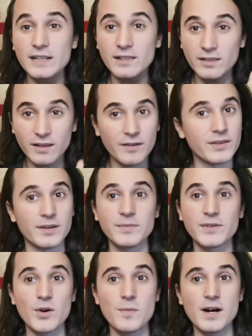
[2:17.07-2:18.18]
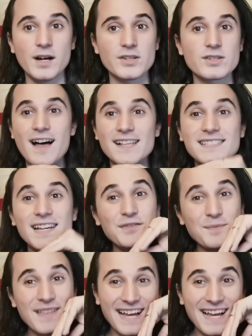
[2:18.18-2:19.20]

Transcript: love them so much. Aside from